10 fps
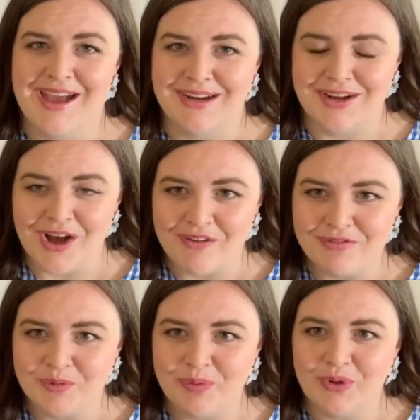
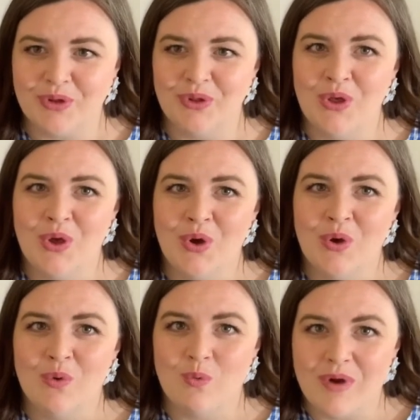uncomfortable
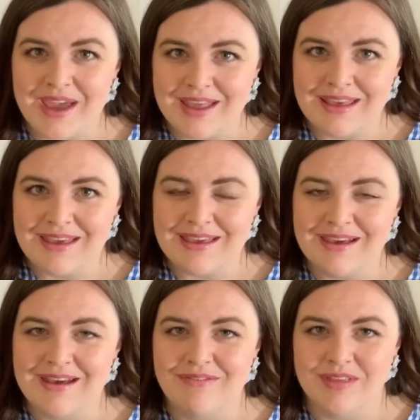waiting
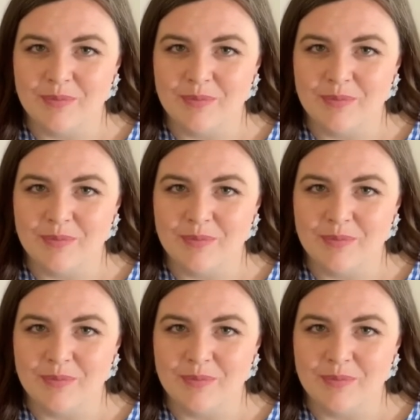of the